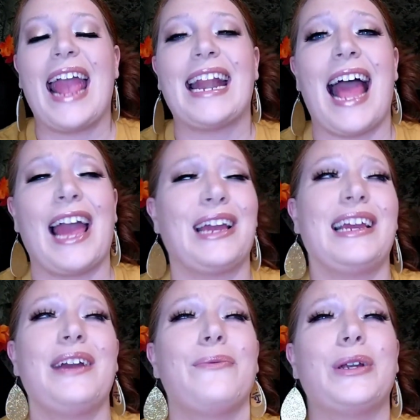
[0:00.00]
and
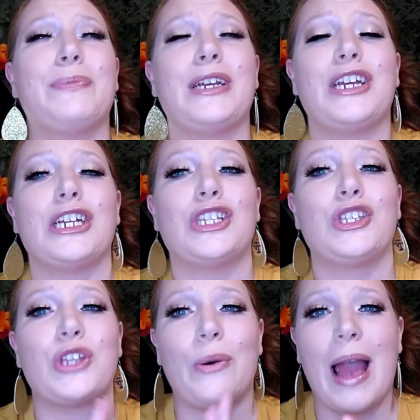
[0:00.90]
I would be
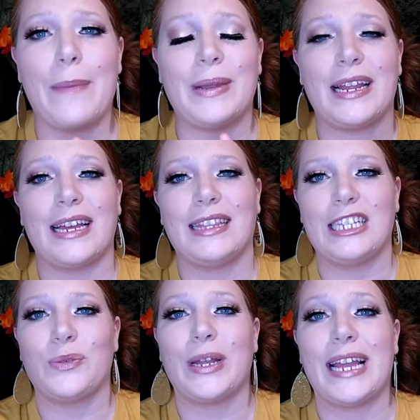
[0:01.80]
so happy to get
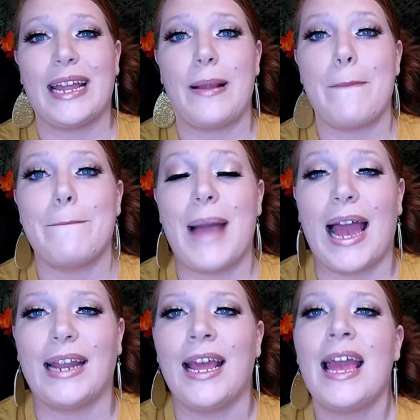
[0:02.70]
this one in
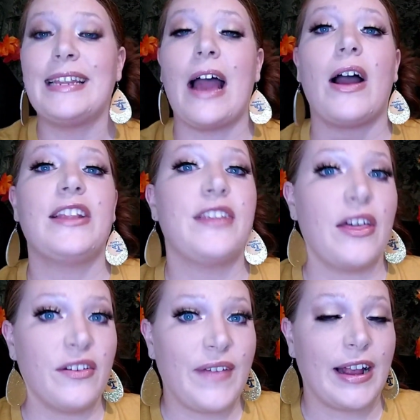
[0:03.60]
mine. Now,
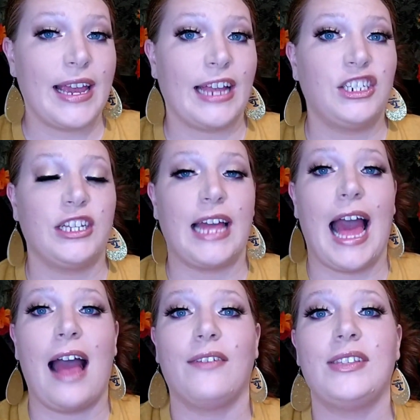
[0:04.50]
another variation that
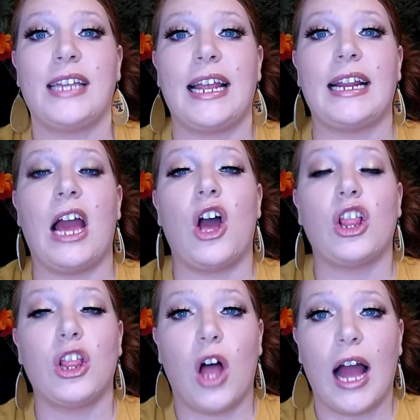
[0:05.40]
I have seen a
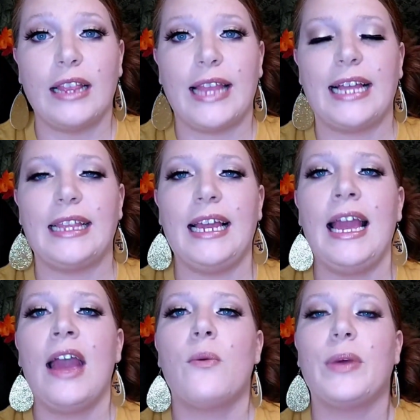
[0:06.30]
lot
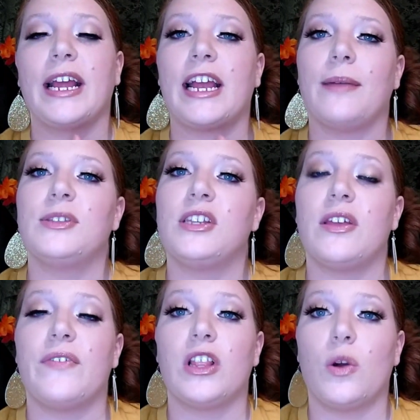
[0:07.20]
lately when it comes to
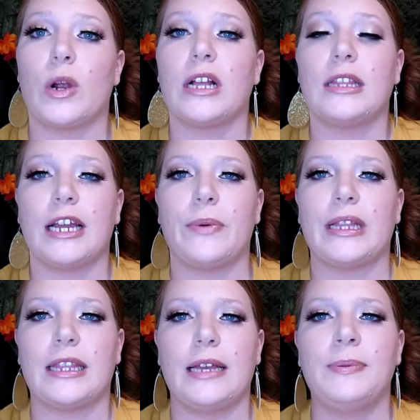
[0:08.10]
the Velour
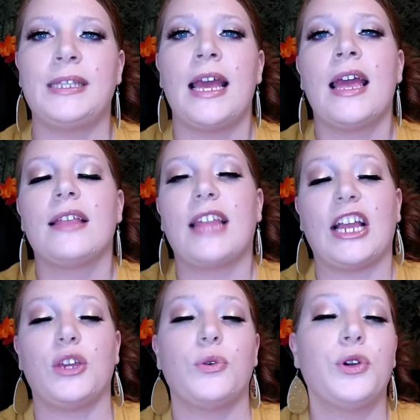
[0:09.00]
Liquid Lips
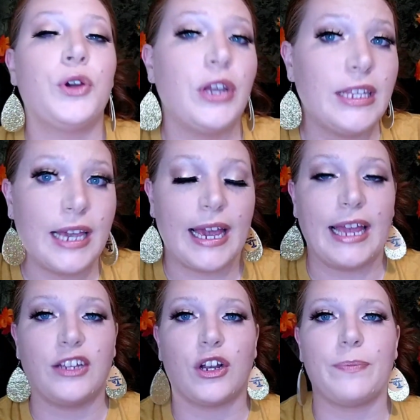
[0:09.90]
that you could
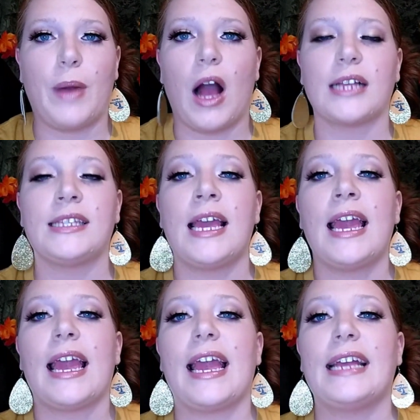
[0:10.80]
get in your box
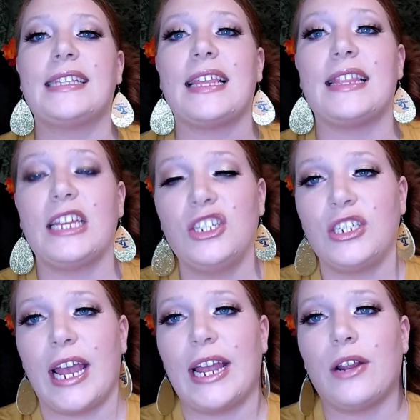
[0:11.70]
is this
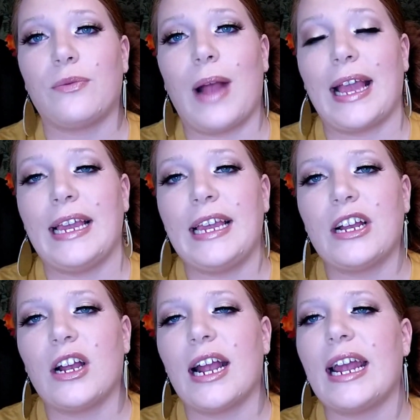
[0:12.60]
shade right
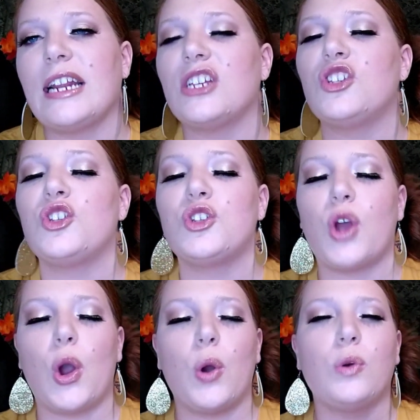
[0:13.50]
here. It is
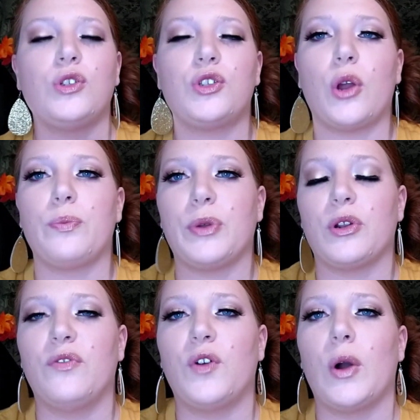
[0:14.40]
so, so
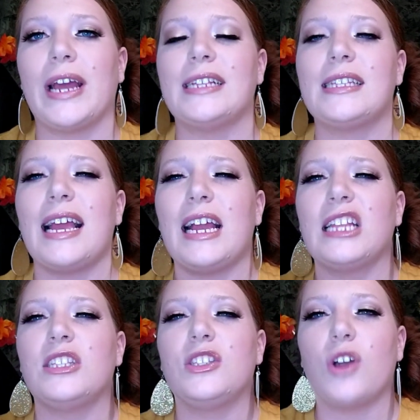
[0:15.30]
beautiful. It's like
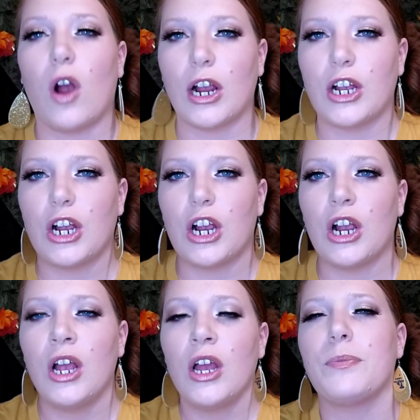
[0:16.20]
a
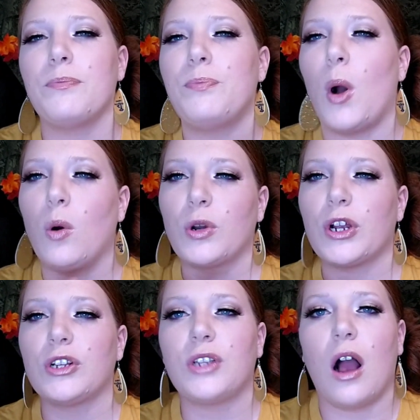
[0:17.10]
darker,
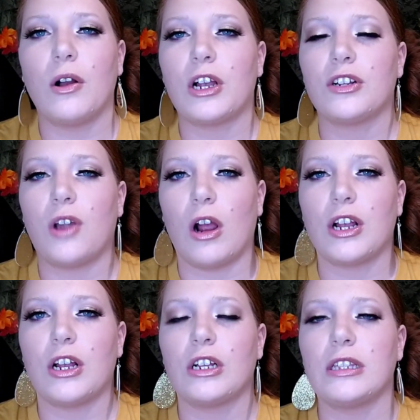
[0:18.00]
bolder,
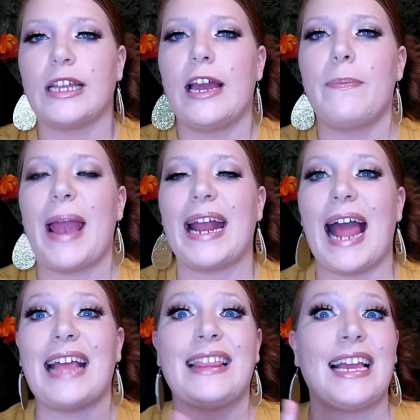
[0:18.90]
darker lip, and
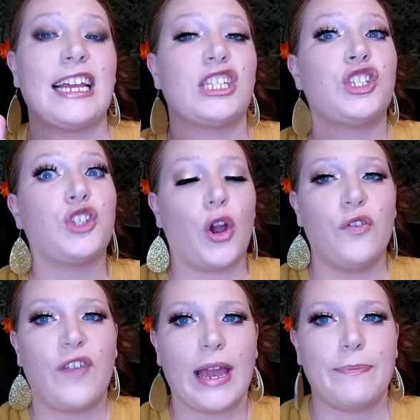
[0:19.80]
I think it's
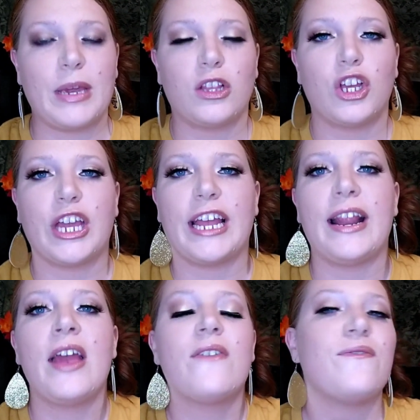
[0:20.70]
so vampy
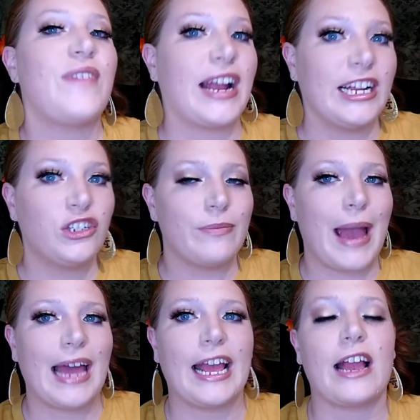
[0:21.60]
looking, very
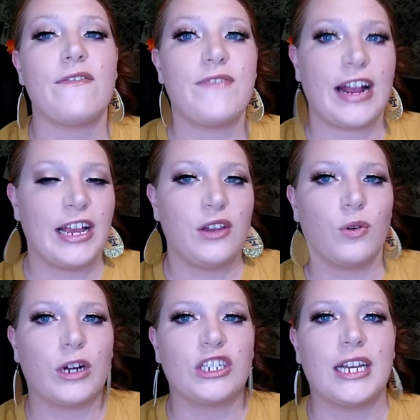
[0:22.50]
dramatic, very
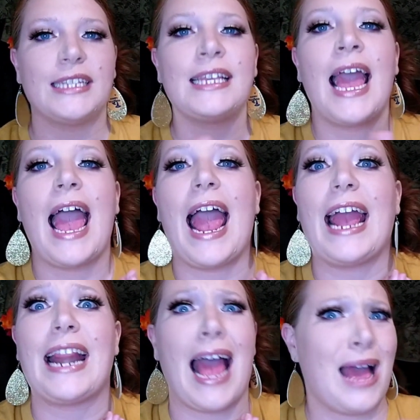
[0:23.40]
gorgeous,
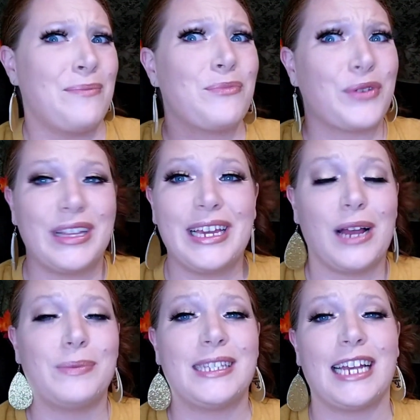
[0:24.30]
and I'm really
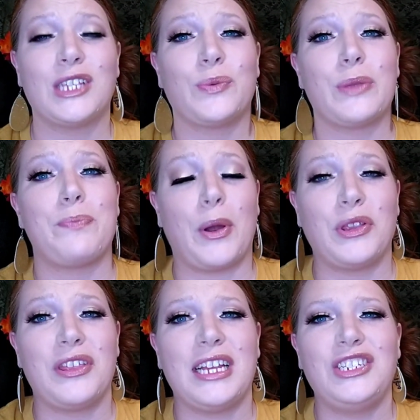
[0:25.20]
obsessed with
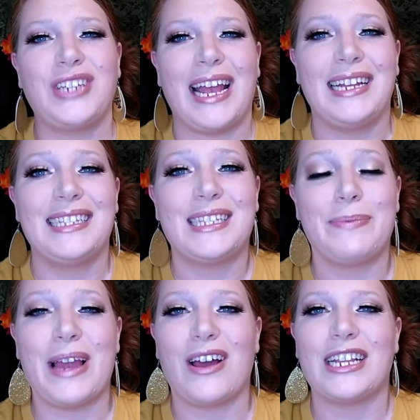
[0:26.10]
both of these shades,
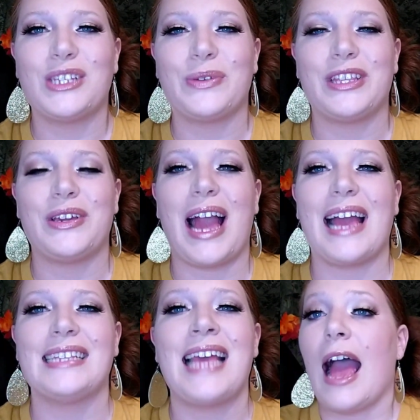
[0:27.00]
to be honest with you
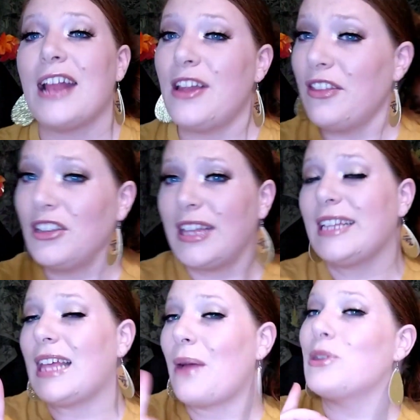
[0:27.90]
guys. Another
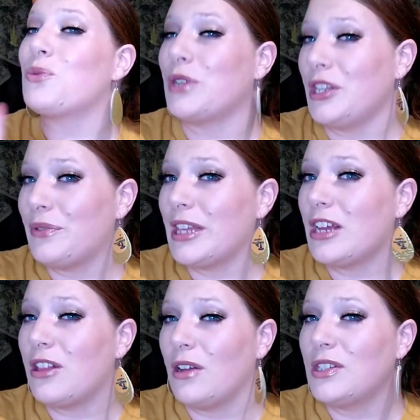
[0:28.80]
thing that I was
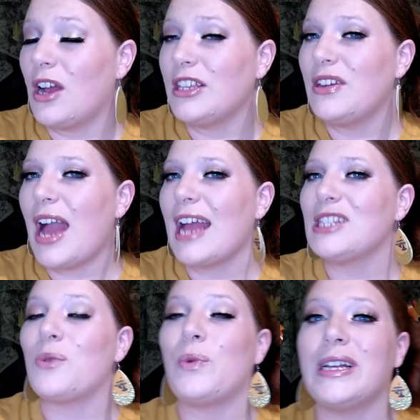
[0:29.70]
really close on, you
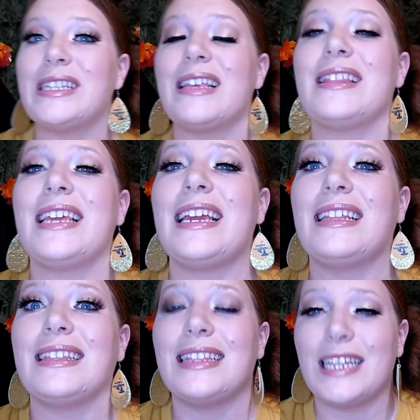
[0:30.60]
guys, was
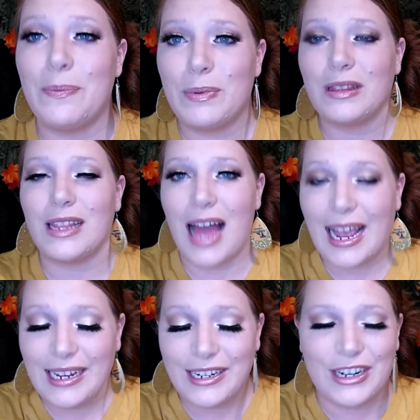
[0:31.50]
the lip
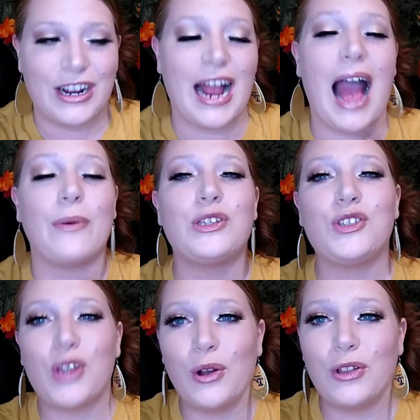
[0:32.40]
liner. I
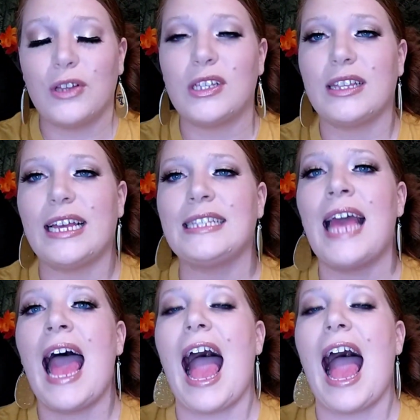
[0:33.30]
was so close on this.